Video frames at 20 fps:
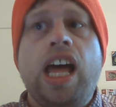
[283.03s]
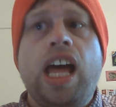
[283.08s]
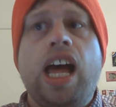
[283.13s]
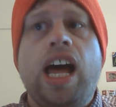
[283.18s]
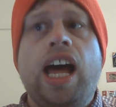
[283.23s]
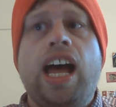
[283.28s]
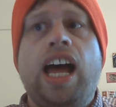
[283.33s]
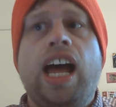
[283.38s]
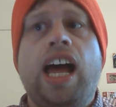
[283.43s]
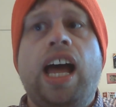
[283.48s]

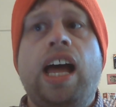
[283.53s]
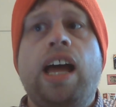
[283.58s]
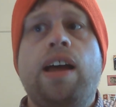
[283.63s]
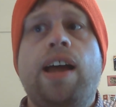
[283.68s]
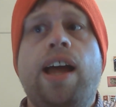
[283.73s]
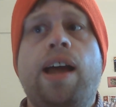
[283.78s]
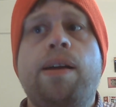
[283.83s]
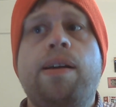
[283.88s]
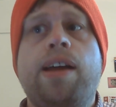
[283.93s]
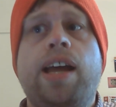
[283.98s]
Uh,
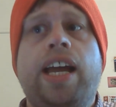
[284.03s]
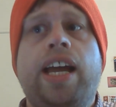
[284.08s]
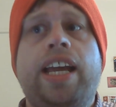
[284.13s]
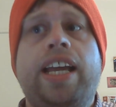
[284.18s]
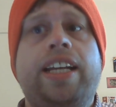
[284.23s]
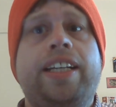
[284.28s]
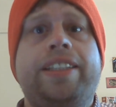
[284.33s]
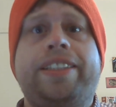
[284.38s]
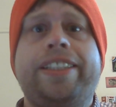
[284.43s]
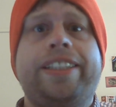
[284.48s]
uh,
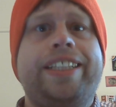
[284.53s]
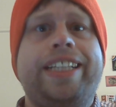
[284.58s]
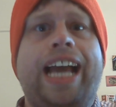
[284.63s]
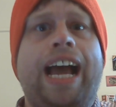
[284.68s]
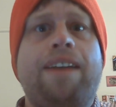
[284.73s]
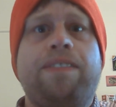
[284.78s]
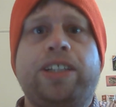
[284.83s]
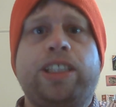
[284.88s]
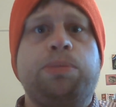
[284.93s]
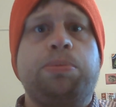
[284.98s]
and to the
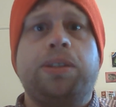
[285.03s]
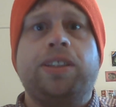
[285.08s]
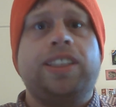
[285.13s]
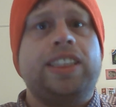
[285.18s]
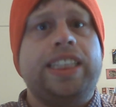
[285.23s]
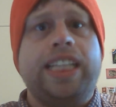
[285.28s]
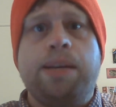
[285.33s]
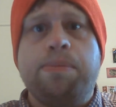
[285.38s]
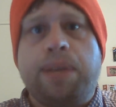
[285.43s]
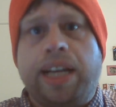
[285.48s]
average
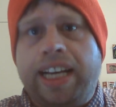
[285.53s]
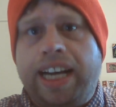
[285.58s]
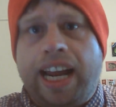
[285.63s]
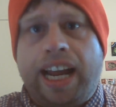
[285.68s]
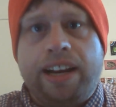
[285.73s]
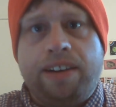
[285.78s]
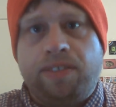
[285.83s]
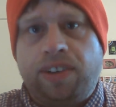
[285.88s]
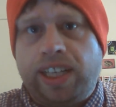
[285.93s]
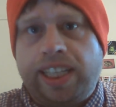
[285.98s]
person, they might
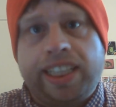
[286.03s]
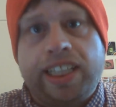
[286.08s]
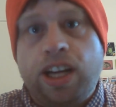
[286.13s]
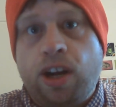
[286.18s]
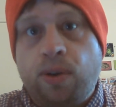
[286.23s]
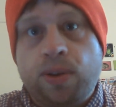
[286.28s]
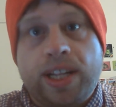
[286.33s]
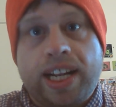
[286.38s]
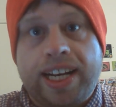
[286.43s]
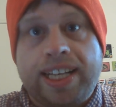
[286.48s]
not really
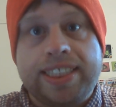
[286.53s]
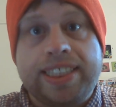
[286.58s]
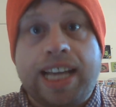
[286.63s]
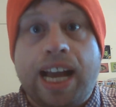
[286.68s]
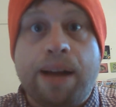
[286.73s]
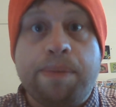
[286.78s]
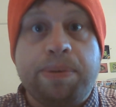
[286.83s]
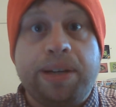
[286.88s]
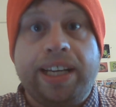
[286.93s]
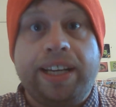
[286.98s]
know that it's
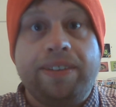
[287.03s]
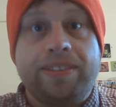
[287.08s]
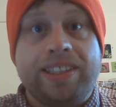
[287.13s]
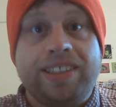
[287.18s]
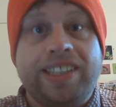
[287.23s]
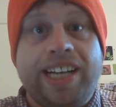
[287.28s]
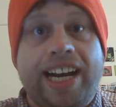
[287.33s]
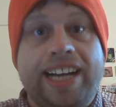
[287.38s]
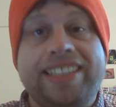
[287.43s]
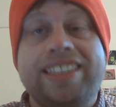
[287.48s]
happening if
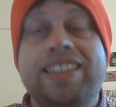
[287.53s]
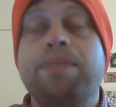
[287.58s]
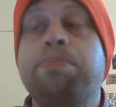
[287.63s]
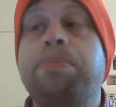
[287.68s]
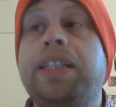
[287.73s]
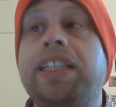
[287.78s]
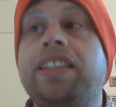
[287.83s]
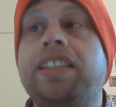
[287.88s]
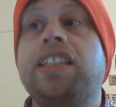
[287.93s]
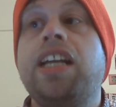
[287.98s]
they're not at the
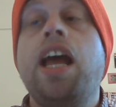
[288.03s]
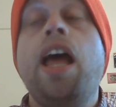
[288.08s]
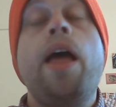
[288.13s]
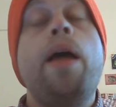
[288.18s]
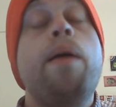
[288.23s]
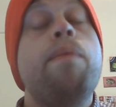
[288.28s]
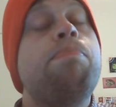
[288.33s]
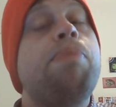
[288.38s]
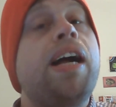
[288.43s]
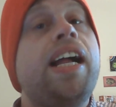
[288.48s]
beach.
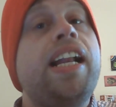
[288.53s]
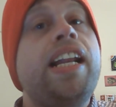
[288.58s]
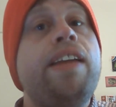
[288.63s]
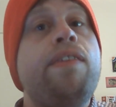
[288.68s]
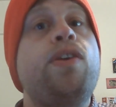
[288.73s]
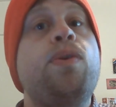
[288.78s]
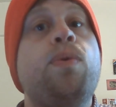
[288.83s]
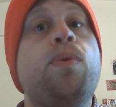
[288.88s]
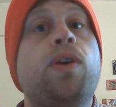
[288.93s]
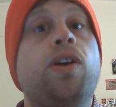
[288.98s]
But
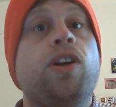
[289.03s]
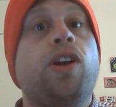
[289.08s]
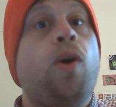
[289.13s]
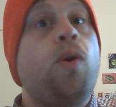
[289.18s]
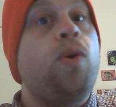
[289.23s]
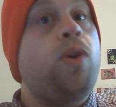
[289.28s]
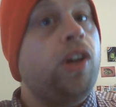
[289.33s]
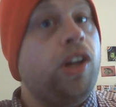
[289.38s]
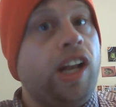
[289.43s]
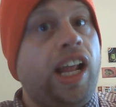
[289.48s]
if you were
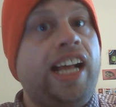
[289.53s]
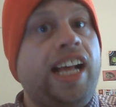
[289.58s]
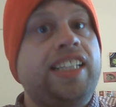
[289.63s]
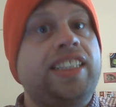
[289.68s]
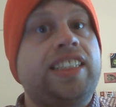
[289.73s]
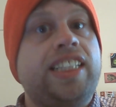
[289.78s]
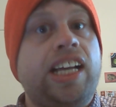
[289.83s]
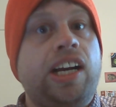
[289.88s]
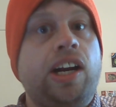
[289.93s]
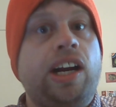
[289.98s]

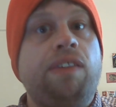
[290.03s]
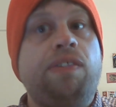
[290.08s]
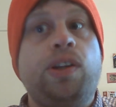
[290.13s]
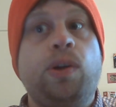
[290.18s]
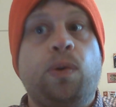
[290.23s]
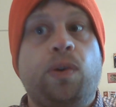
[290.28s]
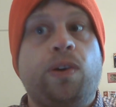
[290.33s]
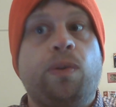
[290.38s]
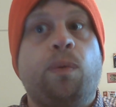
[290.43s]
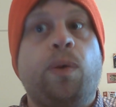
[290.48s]
localized there, if
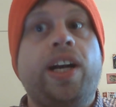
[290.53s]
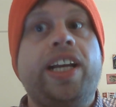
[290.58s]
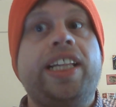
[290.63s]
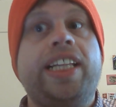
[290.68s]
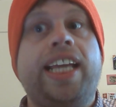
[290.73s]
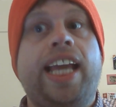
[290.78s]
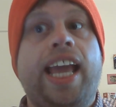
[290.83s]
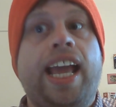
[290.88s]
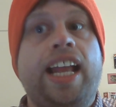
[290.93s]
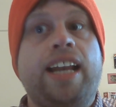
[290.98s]
you were one of
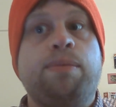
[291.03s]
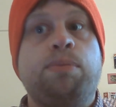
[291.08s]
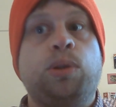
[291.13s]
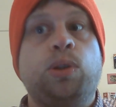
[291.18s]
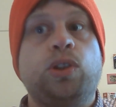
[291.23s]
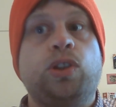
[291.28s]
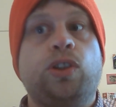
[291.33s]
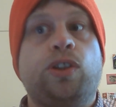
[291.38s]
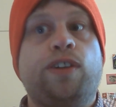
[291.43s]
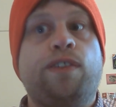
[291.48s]
the
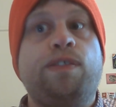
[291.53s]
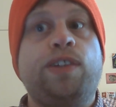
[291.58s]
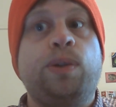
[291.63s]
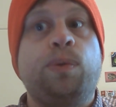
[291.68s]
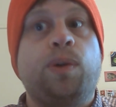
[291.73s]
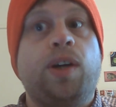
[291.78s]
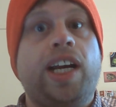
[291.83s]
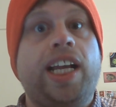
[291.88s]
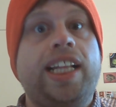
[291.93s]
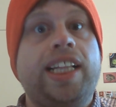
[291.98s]
animals or if you
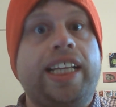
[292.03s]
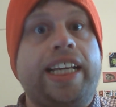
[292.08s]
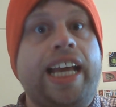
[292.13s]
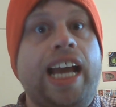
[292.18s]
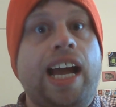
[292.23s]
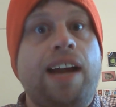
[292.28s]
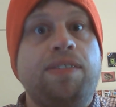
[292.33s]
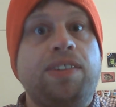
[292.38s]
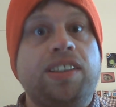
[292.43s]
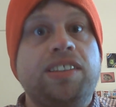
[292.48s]
were in the
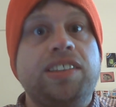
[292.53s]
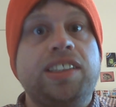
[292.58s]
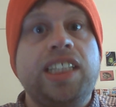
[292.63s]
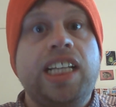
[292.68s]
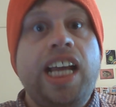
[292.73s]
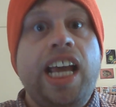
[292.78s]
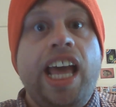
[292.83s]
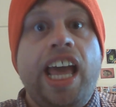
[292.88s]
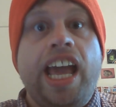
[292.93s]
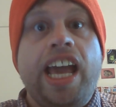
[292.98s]
caverns,
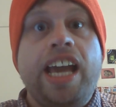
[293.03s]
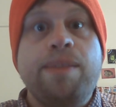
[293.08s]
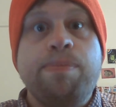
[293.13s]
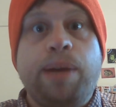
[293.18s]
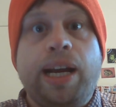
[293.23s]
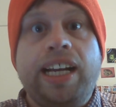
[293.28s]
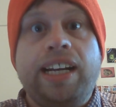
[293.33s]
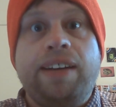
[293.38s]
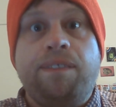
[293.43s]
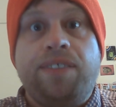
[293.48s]
it
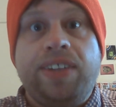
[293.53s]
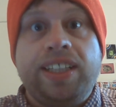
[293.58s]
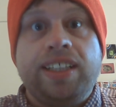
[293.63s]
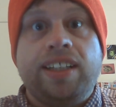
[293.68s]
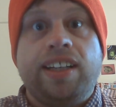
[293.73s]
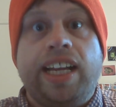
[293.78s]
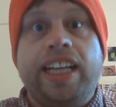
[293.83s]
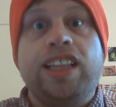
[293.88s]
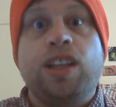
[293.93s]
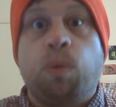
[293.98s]
might feel
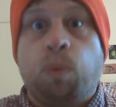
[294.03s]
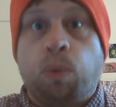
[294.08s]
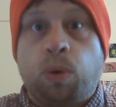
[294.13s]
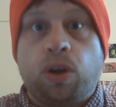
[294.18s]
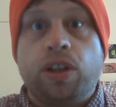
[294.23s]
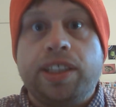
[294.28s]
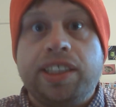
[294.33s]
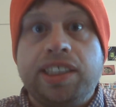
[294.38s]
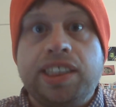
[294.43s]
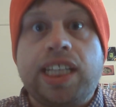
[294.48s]
like the
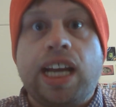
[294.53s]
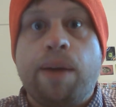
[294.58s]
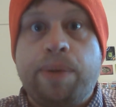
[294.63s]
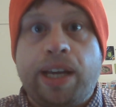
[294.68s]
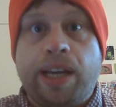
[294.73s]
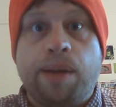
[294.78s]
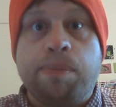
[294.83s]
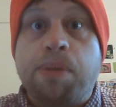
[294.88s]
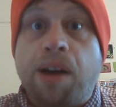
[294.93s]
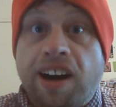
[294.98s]
world is
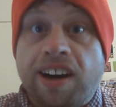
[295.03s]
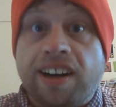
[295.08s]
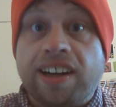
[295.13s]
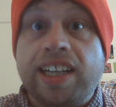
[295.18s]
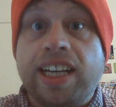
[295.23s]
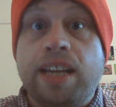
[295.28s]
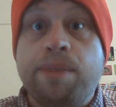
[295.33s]
coming apart.